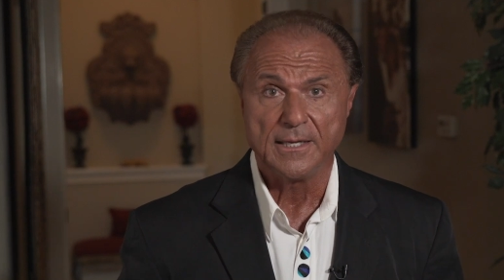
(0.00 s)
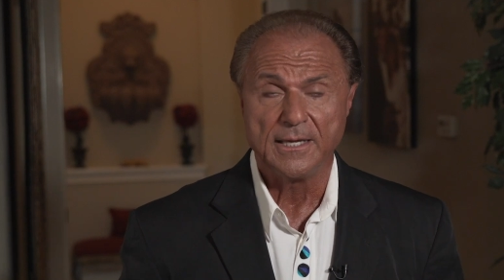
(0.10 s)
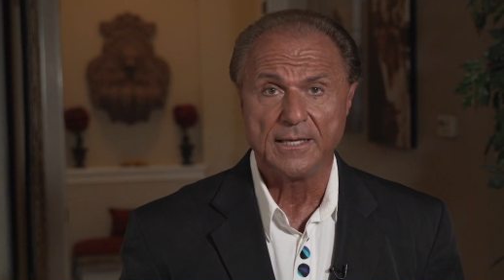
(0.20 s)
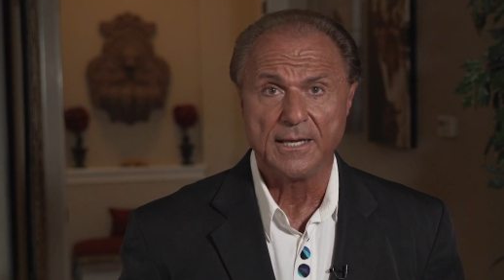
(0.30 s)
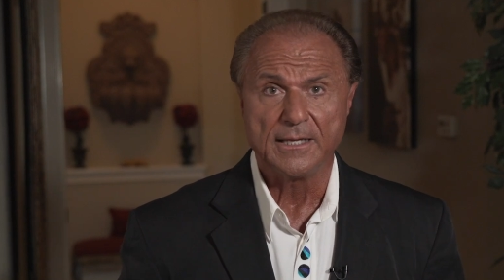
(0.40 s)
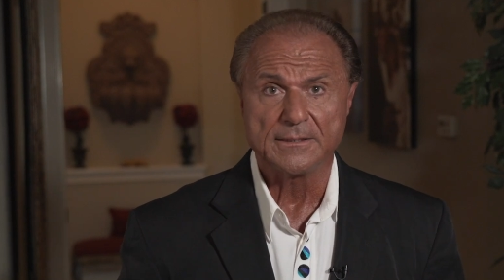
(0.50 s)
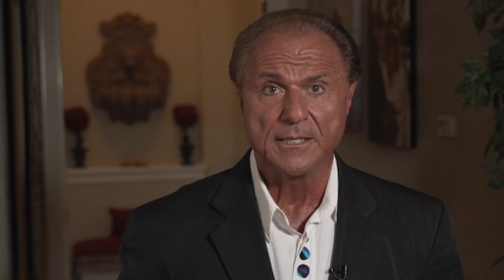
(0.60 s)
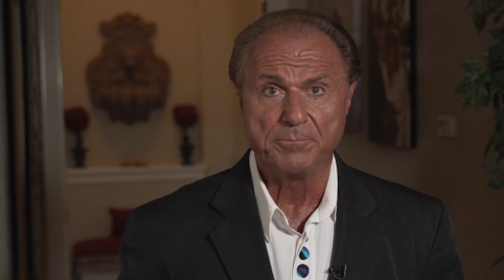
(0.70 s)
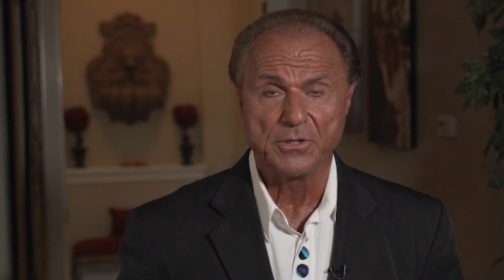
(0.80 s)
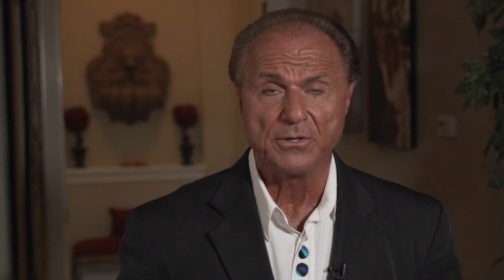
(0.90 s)

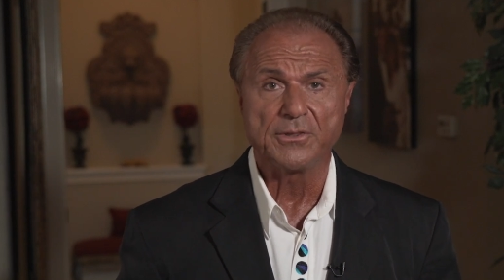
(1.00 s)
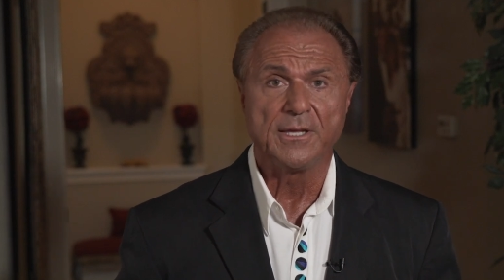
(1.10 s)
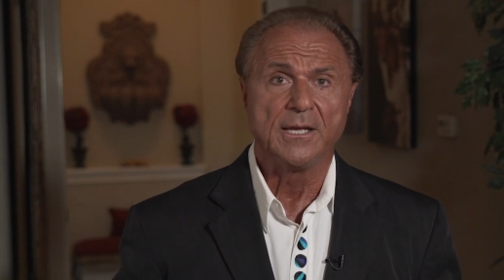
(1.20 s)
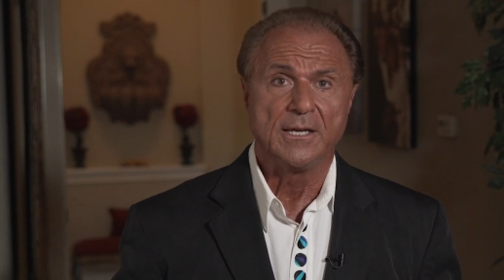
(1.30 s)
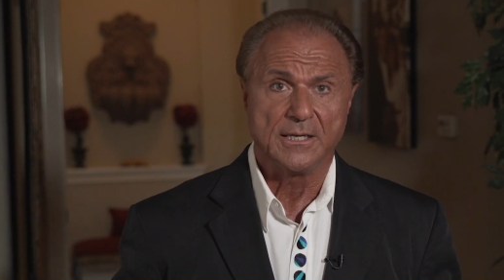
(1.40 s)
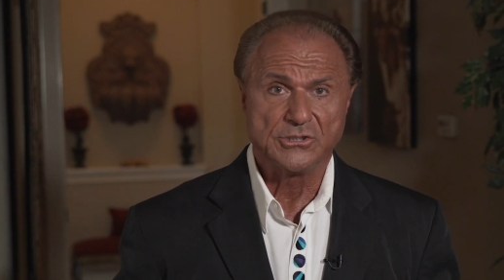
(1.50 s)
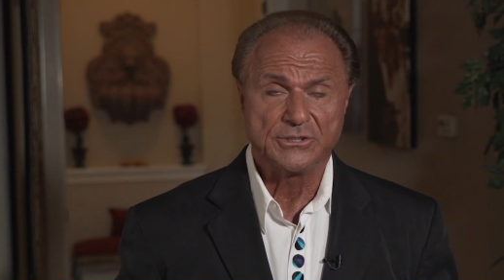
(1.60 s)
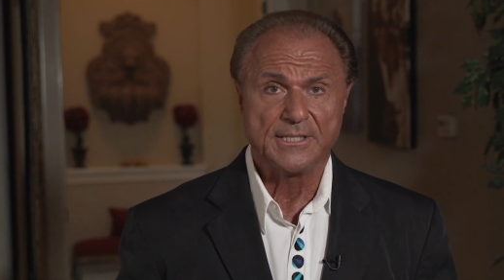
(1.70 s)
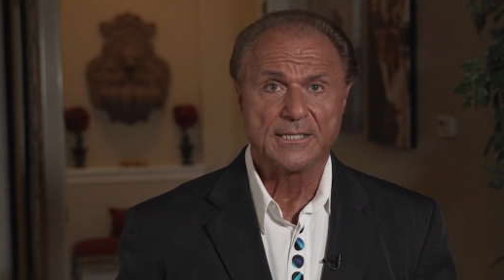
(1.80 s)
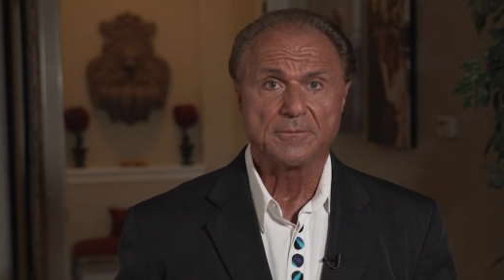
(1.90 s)
at birth, a
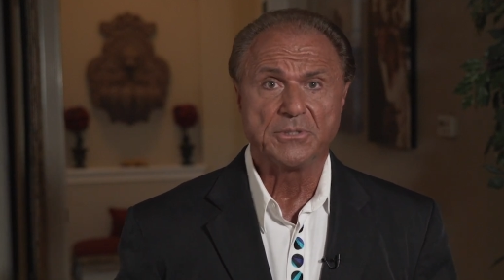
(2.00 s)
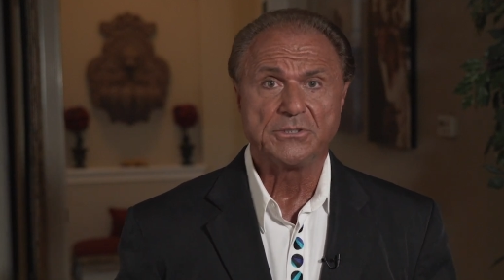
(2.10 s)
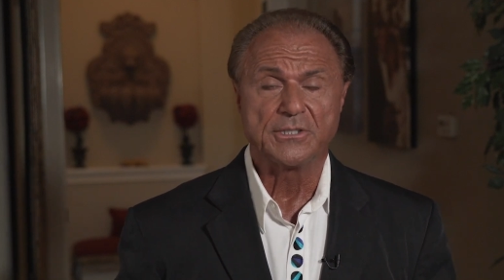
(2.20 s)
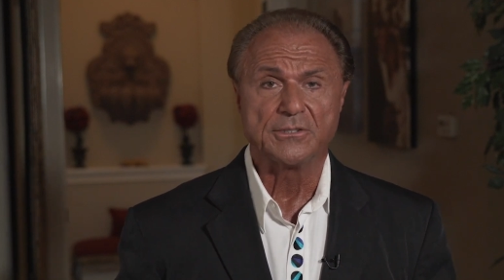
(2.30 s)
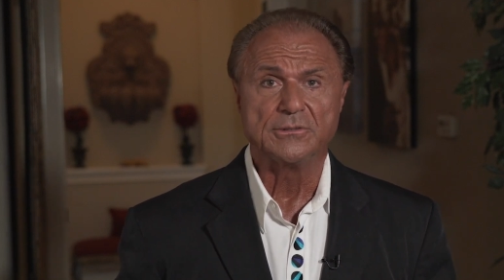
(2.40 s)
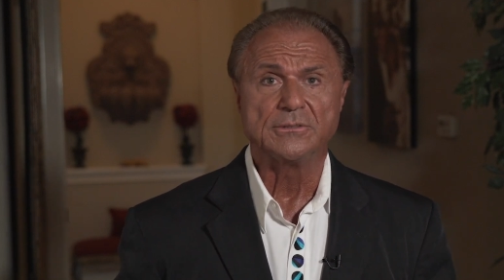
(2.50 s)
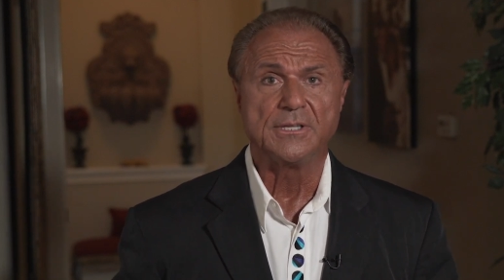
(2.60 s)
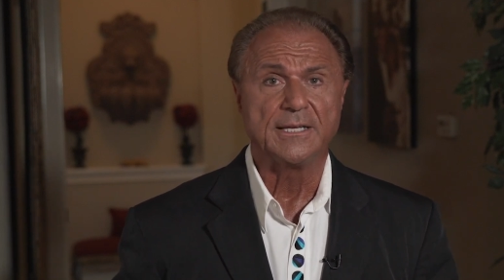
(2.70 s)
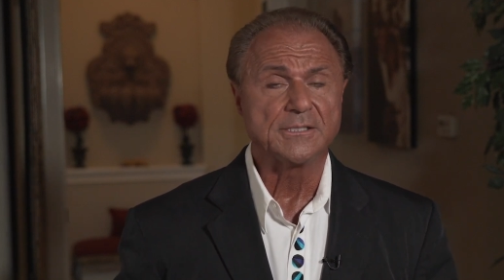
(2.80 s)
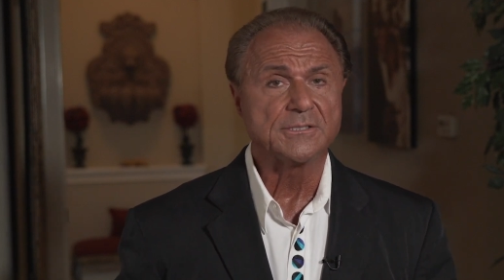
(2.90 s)
genetic material
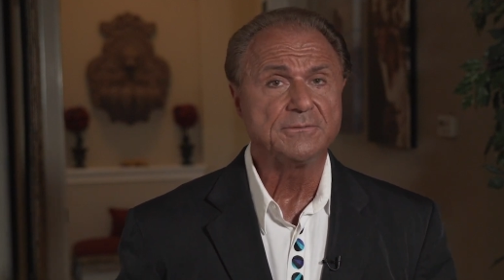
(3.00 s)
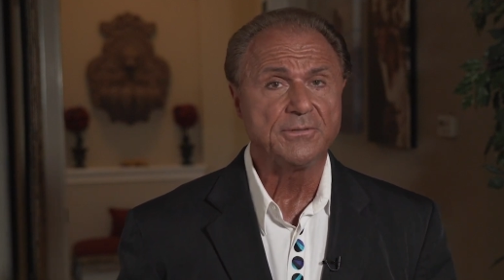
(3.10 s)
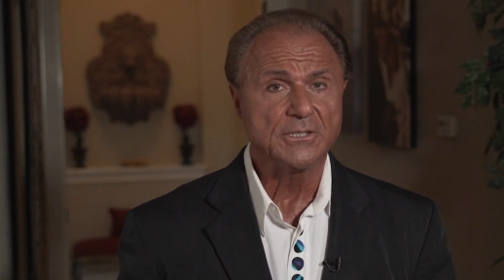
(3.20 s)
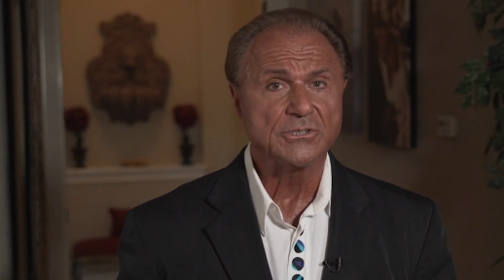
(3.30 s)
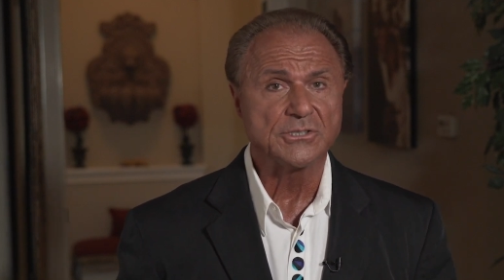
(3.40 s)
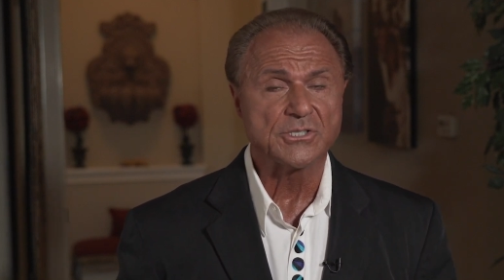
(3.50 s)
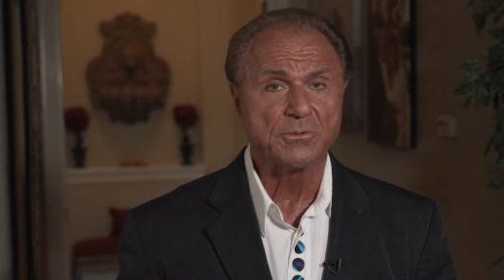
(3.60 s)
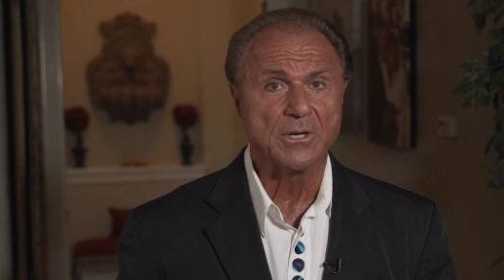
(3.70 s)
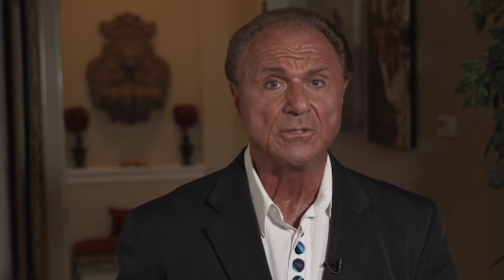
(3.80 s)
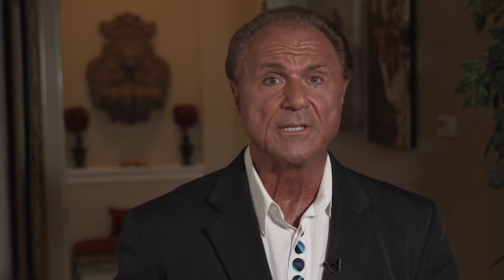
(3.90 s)
that isn't functioning
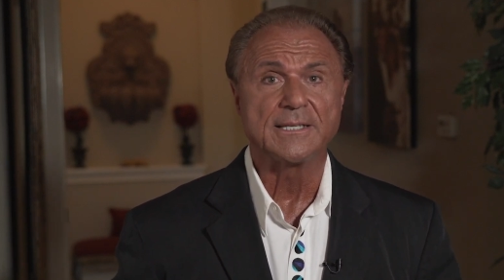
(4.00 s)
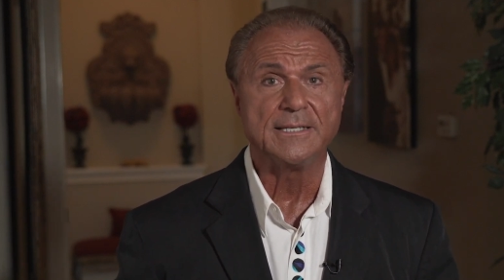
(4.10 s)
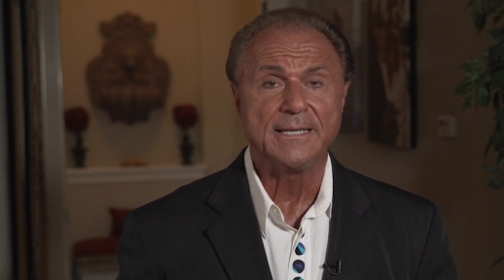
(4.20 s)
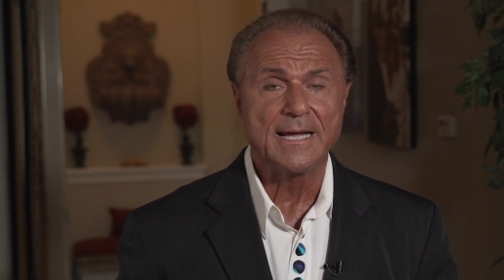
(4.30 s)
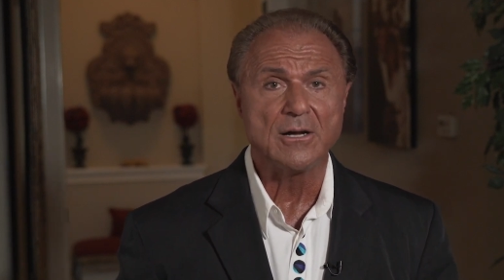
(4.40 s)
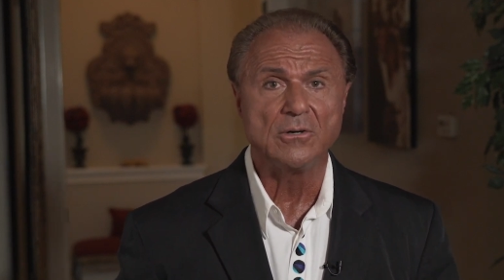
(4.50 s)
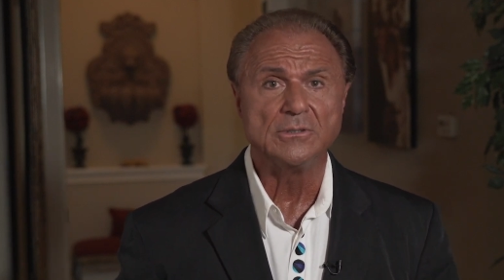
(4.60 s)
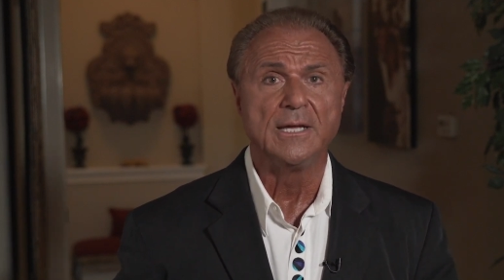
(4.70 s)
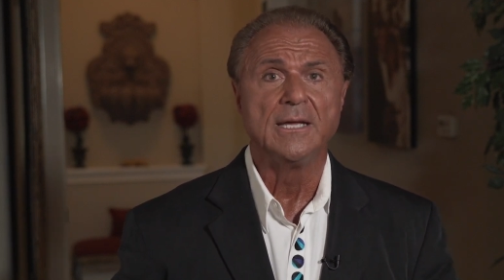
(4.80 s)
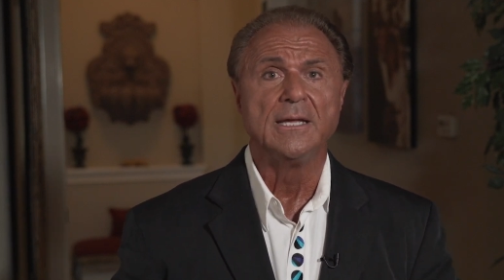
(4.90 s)
so well, can now